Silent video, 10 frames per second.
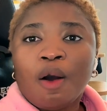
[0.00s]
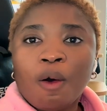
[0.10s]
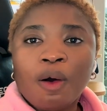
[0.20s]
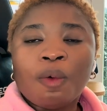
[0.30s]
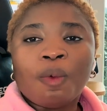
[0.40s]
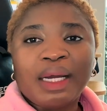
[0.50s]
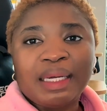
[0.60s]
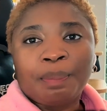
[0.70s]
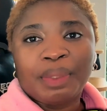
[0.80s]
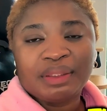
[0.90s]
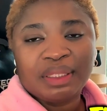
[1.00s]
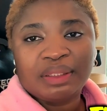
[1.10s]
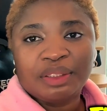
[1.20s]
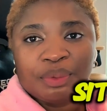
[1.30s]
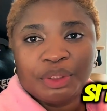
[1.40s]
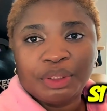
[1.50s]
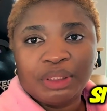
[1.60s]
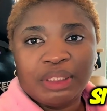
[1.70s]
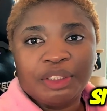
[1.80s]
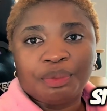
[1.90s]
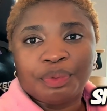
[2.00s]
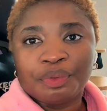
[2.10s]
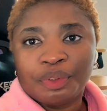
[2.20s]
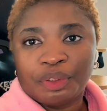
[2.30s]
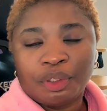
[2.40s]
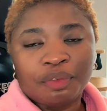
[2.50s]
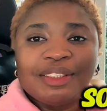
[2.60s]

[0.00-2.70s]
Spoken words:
or why that particular situation needed to be resolved.